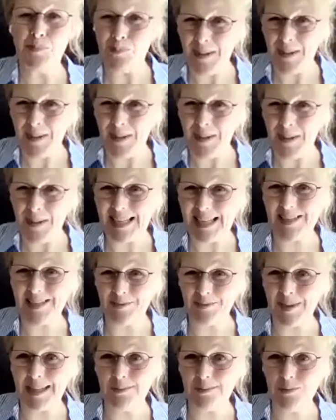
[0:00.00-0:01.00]
mess
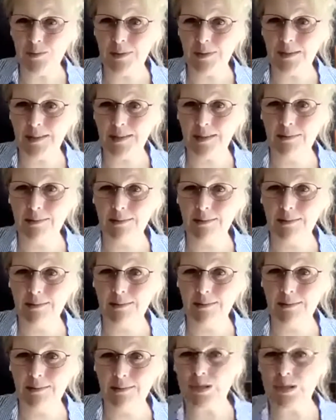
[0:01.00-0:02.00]
around with you, you know?
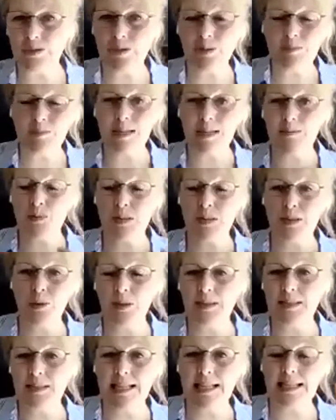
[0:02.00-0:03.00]
So sometimes with a
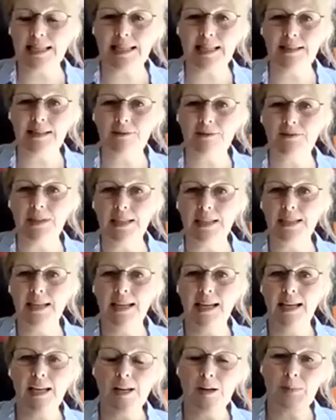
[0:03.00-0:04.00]
qualitative
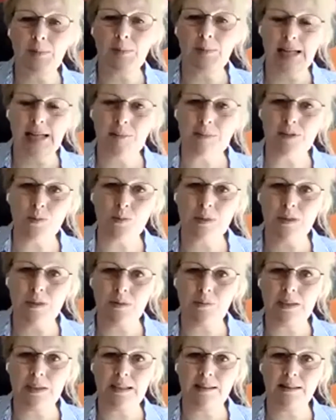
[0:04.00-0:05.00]
elements with
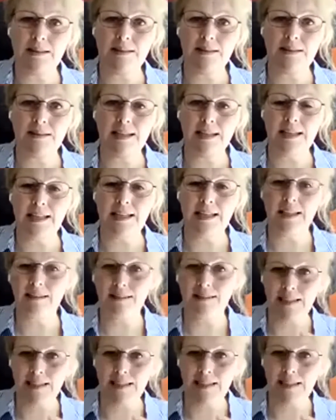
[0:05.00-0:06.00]

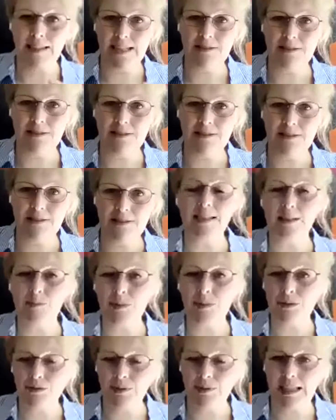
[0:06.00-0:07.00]
theories and with
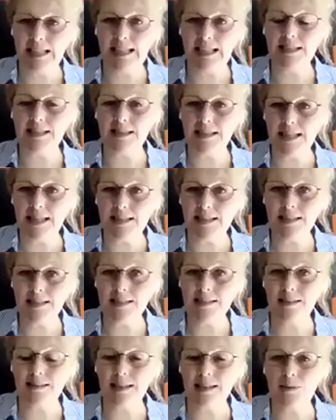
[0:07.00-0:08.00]
feelings and this
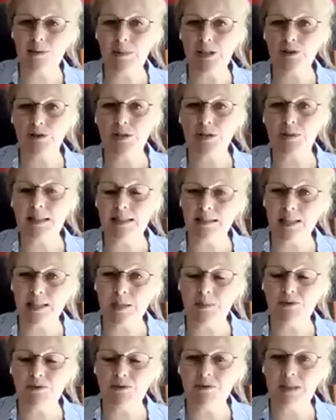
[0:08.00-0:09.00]
kind of thing, when you're doing that
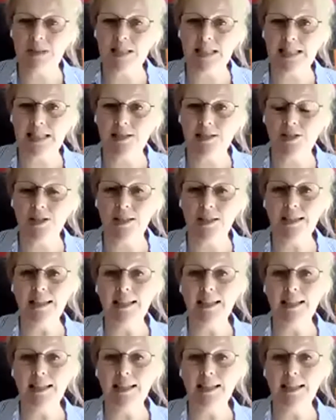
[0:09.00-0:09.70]
type of research,